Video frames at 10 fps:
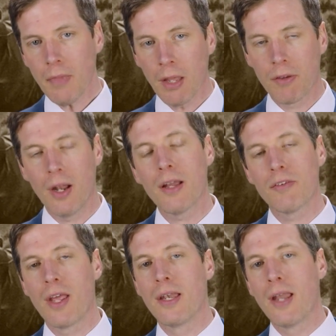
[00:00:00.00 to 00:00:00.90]
So like I
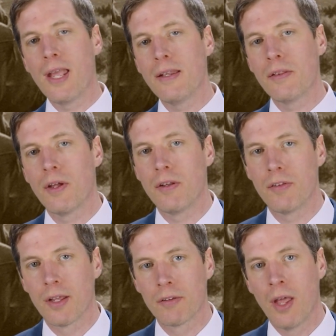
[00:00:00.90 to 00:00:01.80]
say, in
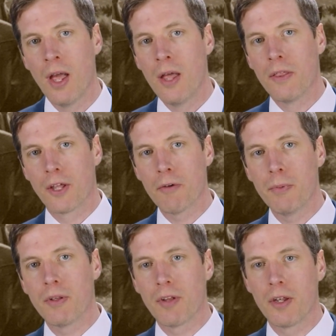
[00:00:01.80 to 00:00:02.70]
1836, the
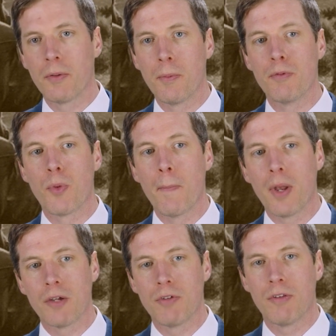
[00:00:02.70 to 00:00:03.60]
government decided to move to a
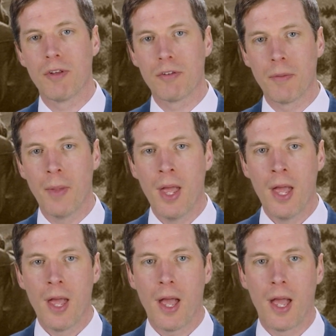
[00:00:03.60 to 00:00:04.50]
monetary system,
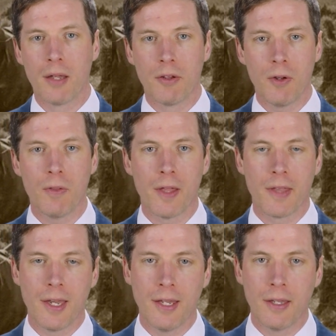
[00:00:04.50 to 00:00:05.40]
and to do that
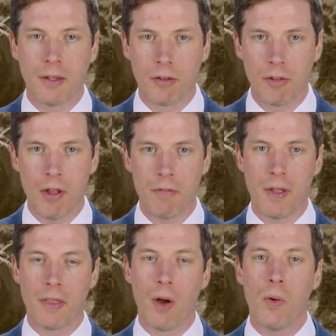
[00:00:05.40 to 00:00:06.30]
they needed to survey
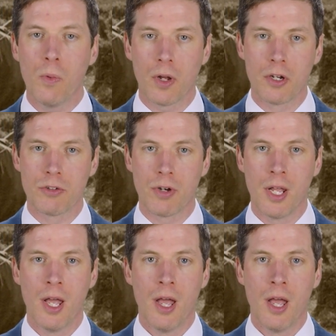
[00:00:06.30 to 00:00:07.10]
the whole country